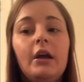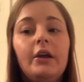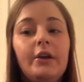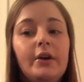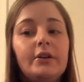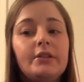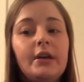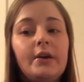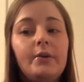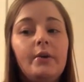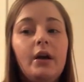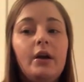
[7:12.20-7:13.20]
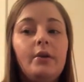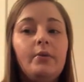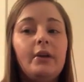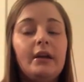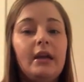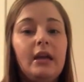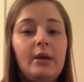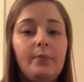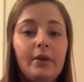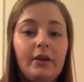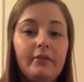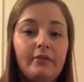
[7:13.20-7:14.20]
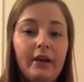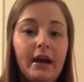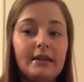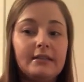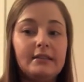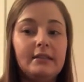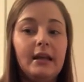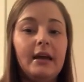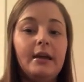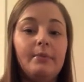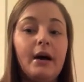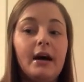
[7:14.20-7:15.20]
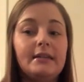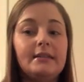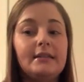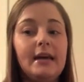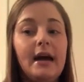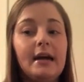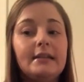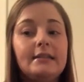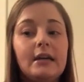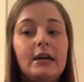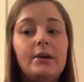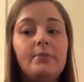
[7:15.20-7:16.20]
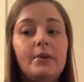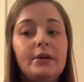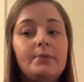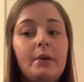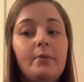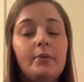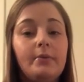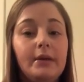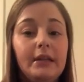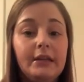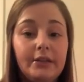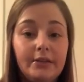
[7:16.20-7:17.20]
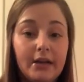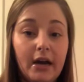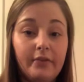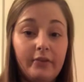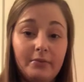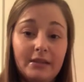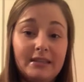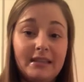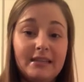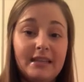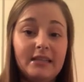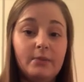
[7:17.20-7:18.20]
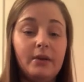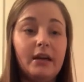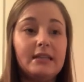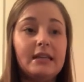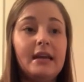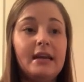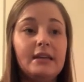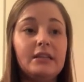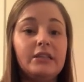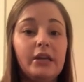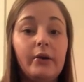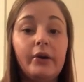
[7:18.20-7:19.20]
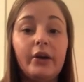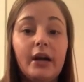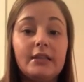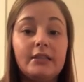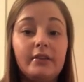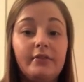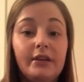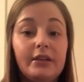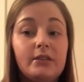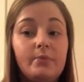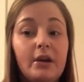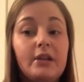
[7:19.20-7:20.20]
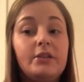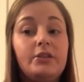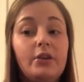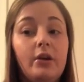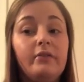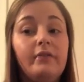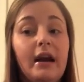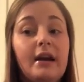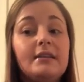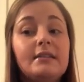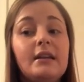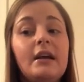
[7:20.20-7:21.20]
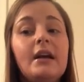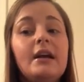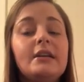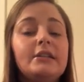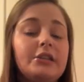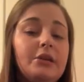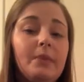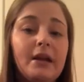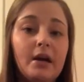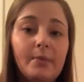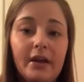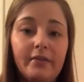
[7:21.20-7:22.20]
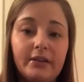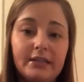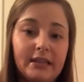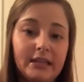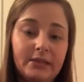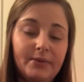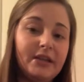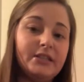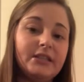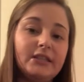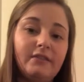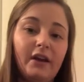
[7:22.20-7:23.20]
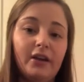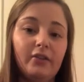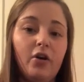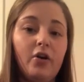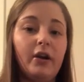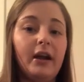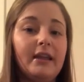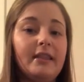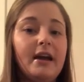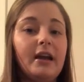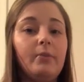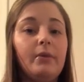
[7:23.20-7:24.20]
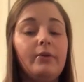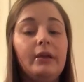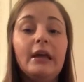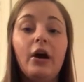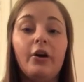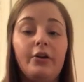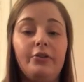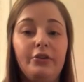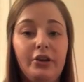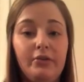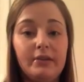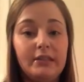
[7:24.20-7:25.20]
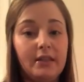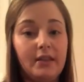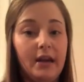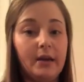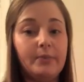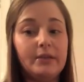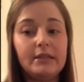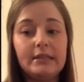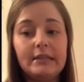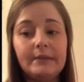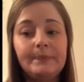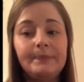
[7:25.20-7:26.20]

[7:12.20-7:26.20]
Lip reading: You also want to keep in mind that most people really do die from this disease because it is so aggressive and it spreads so fast. So you may not be able to see these patients very long, and that can be really hard on you as a therapist.